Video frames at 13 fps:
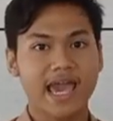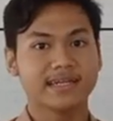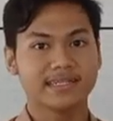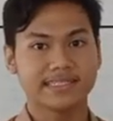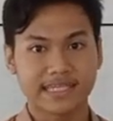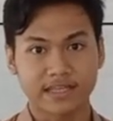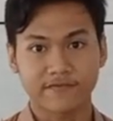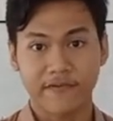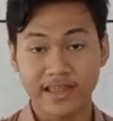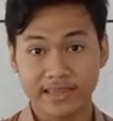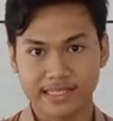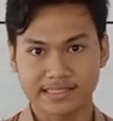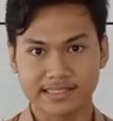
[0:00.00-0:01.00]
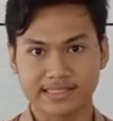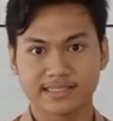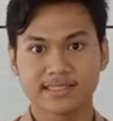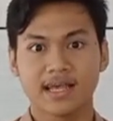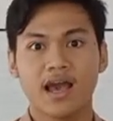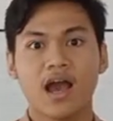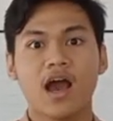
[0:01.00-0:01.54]
and
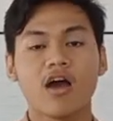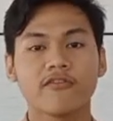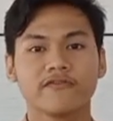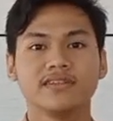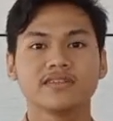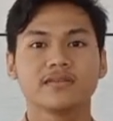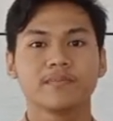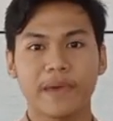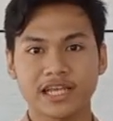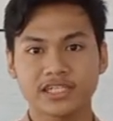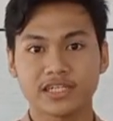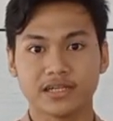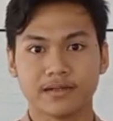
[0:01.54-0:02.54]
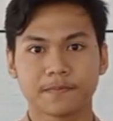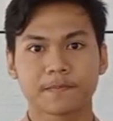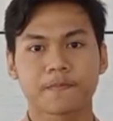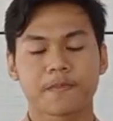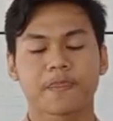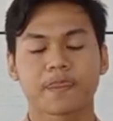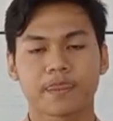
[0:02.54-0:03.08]
disadvantages of this passion.
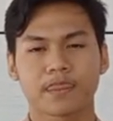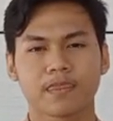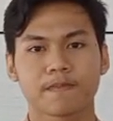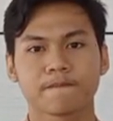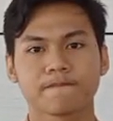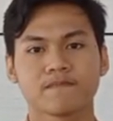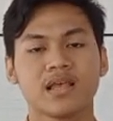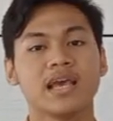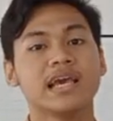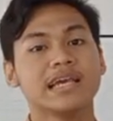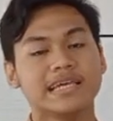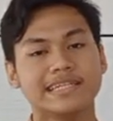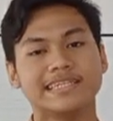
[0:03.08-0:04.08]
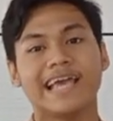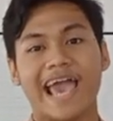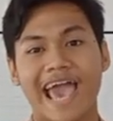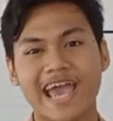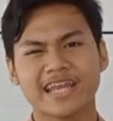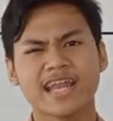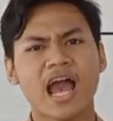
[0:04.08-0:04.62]
In
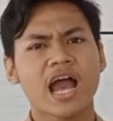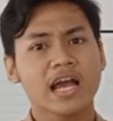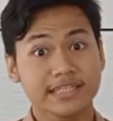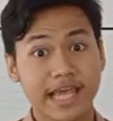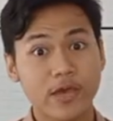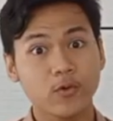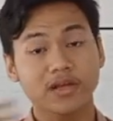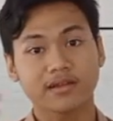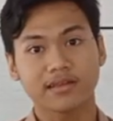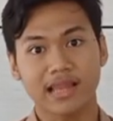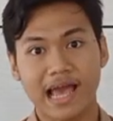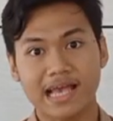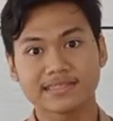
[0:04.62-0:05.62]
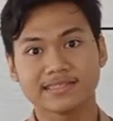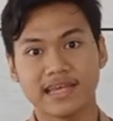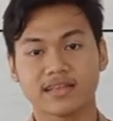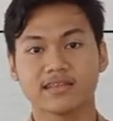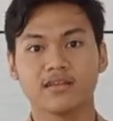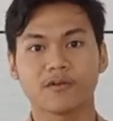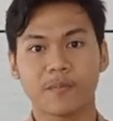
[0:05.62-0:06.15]
the end, they will realize
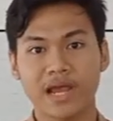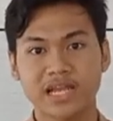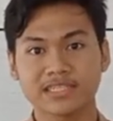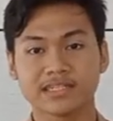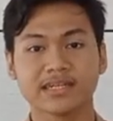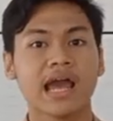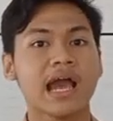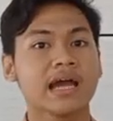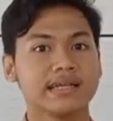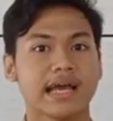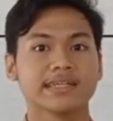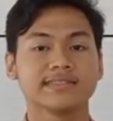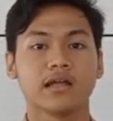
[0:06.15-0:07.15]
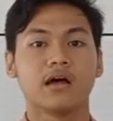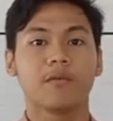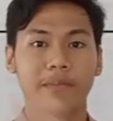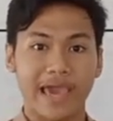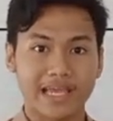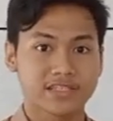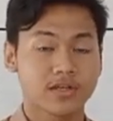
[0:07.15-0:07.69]
that their passion does
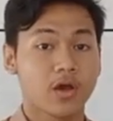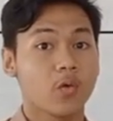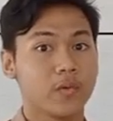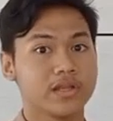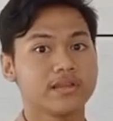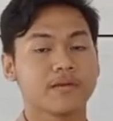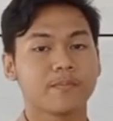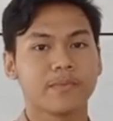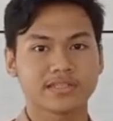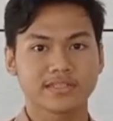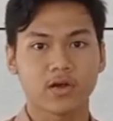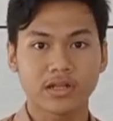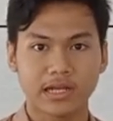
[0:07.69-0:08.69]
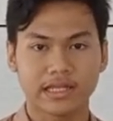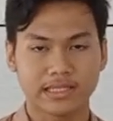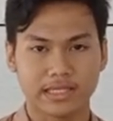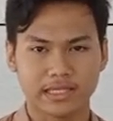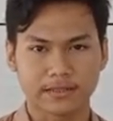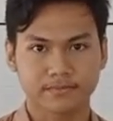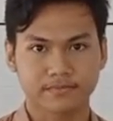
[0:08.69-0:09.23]
not match with their
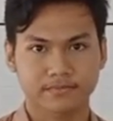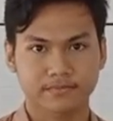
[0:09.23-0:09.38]
personality.